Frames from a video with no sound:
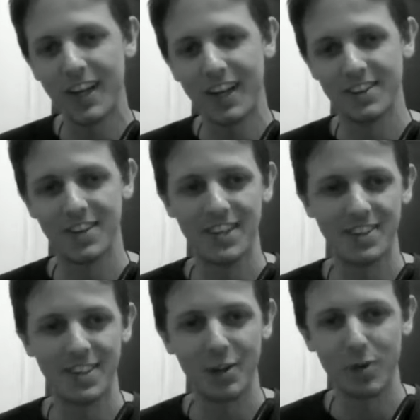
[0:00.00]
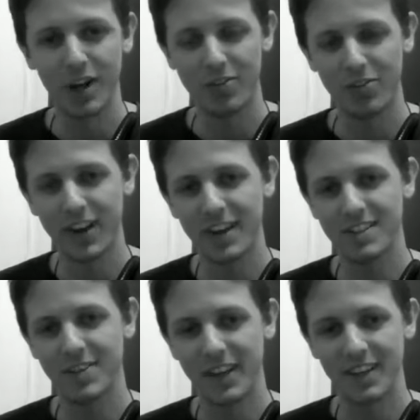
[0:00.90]
He says, I study
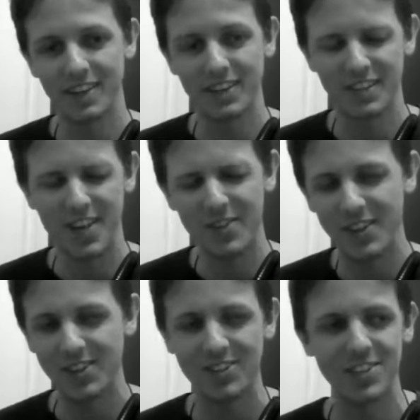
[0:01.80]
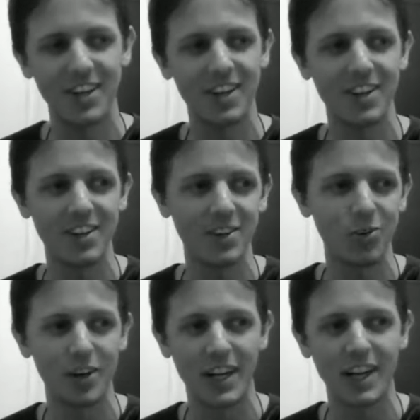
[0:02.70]
bioinformatics. I'm like, does that mean you study
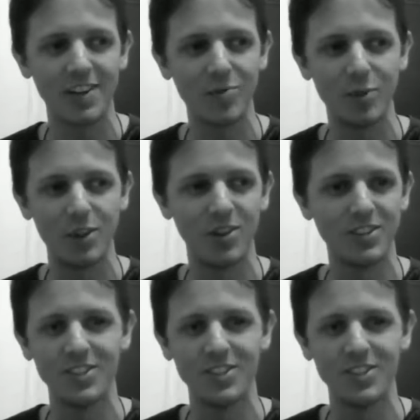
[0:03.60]
organic computers?